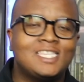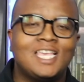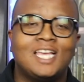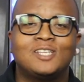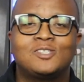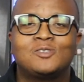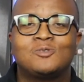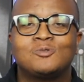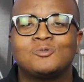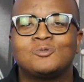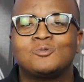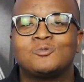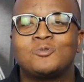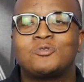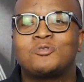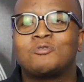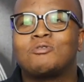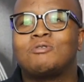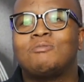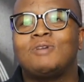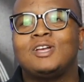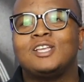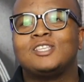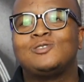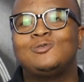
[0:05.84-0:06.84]
just had to
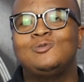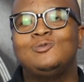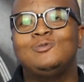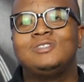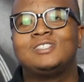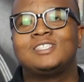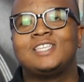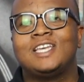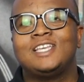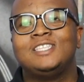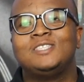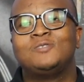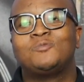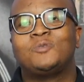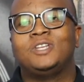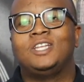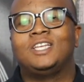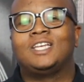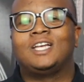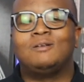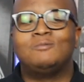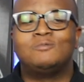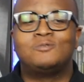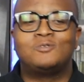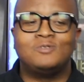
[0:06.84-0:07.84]
throw my two cents when
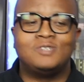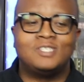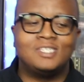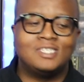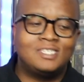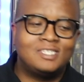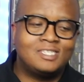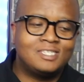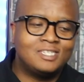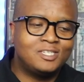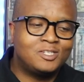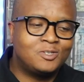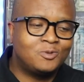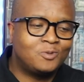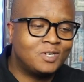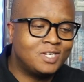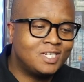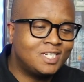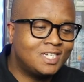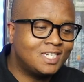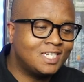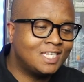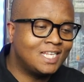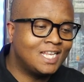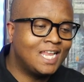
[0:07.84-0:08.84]
it comes to this
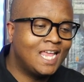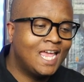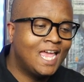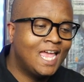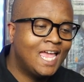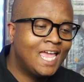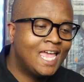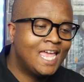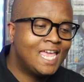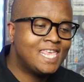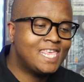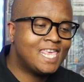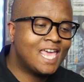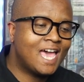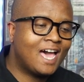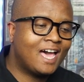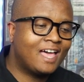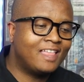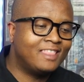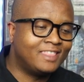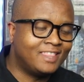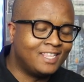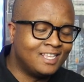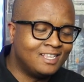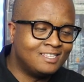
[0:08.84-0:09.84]
situation.
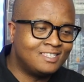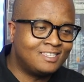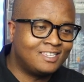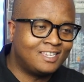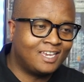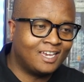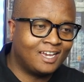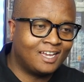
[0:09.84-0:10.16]
Yeah, this